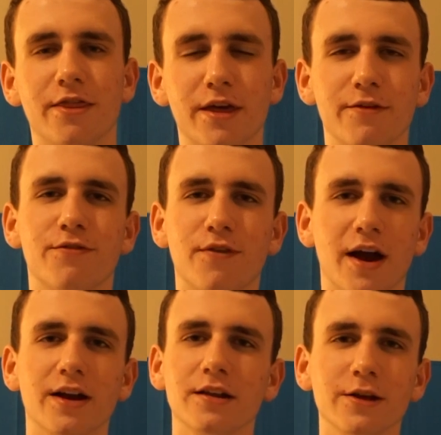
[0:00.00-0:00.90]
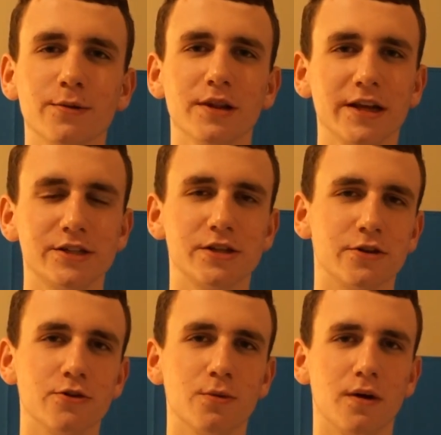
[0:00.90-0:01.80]
they finally released a
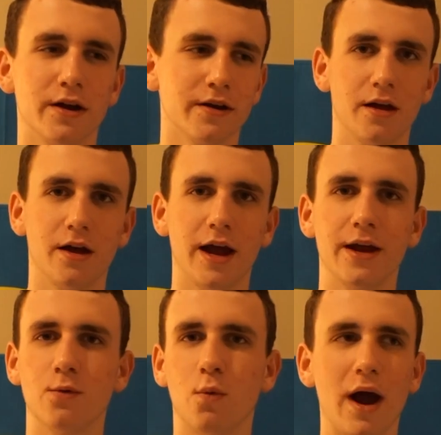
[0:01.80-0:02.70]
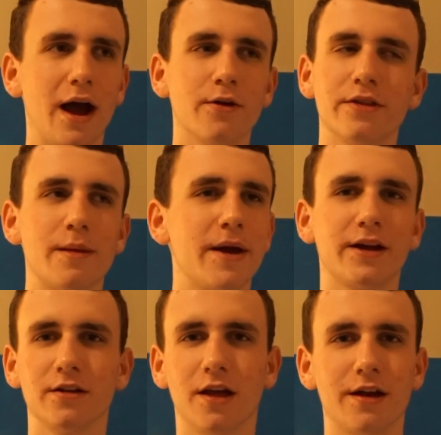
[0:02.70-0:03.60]
new one. And wow, did they
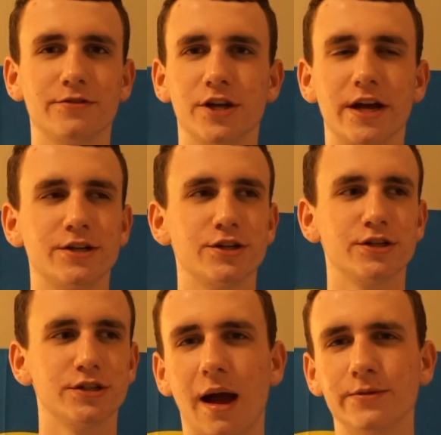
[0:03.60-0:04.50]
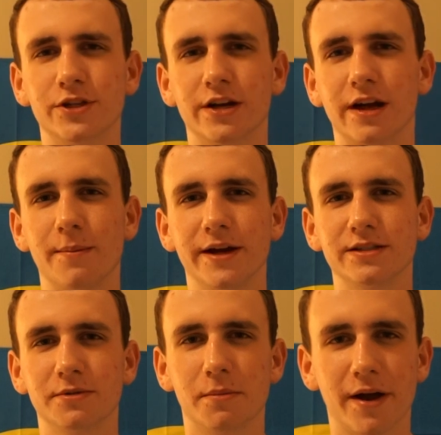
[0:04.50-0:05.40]
make a lot of changes. I'm just gonna kind of make
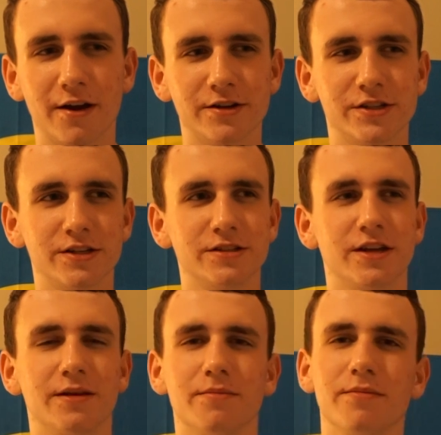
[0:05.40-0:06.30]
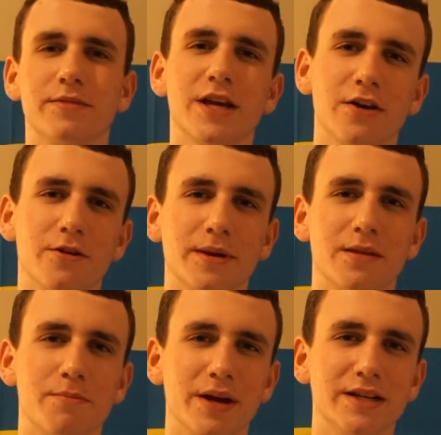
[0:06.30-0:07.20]
some comparisons and tell you about
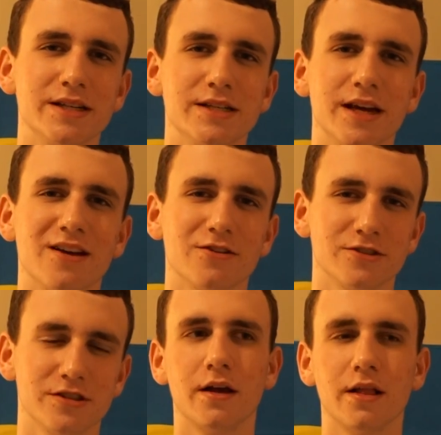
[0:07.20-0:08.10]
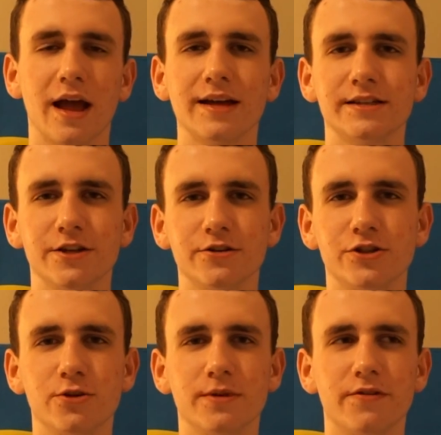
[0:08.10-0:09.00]
the big details. Last
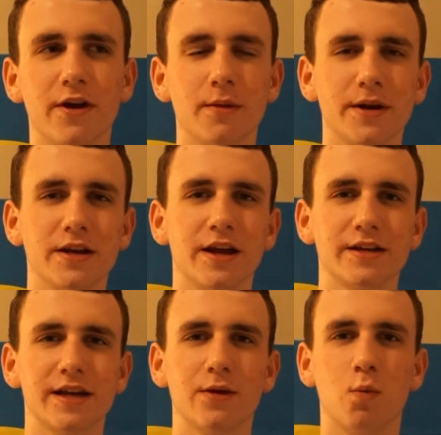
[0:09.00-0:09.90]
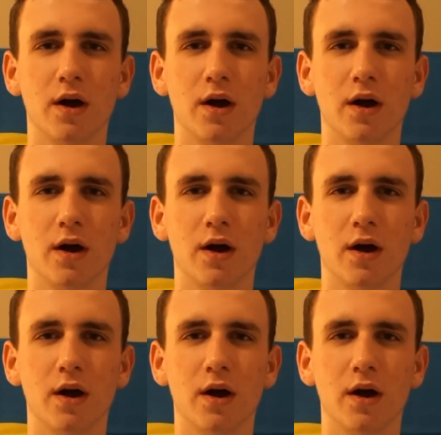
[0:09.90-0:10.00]
year's Human Development Index had